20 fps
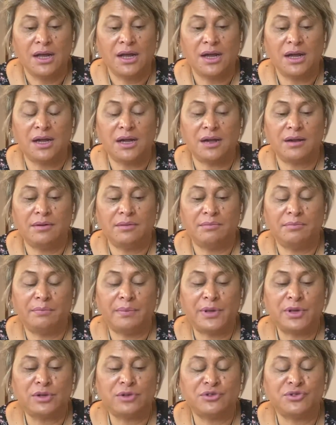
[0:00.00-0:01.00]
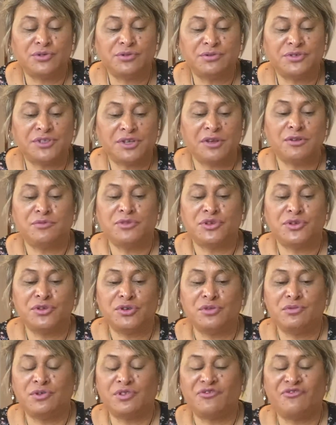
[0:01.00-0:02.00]
But it's also to
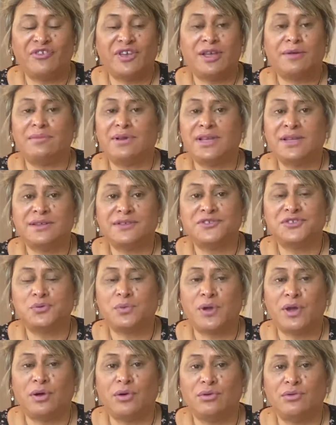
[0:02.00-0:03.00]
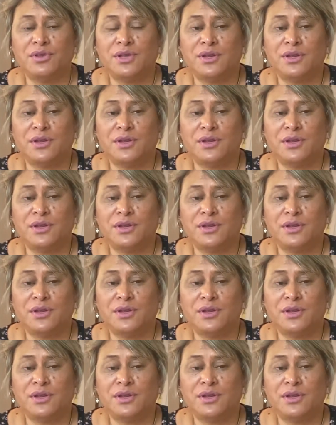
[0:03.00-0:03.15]
do with family as well,